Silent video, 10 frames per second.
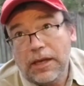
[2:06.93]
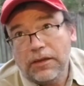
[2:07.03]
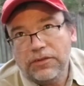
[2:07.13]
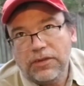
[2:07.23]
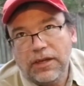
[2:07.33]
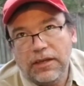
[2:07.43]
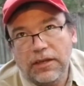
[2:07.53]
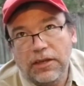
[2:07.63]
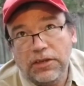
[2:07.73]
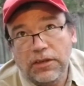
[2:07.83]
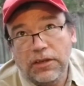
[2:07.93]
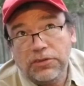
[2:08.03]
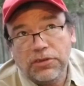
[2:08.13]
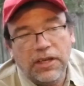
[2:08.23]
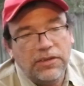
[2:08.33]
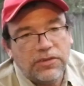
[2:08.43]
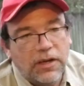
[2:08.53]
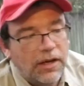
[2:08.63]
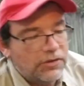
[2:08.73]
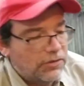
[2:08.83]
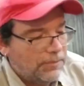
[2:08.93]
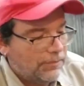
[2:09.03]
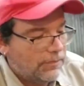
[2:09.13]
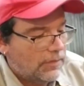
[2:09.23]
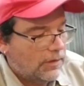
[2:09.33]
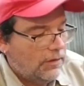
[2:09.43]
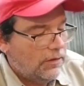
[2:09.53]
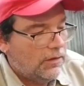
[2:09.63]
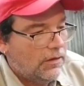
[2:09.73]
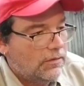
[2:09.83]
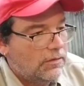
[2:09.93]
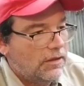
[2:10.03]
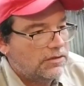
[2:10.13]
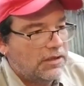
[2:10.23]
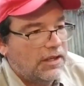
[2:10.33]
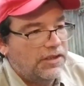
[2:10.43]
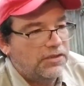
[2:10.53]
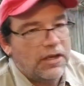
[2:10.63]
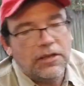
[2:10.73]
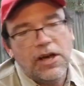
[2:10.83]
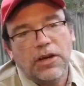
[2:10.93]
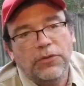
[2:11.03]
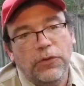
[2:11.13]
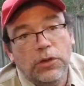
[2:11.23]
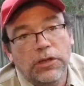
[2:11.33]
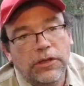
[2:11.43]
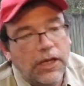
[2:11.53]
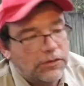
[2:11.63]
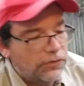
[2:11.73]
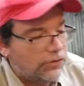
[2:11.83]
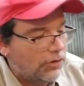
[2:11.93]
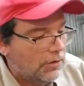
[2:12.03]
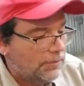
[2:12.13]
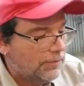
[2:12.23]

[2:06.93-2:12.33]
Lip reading: they say it, Islay Scotch. It's not a Lagavulin, that's for sure.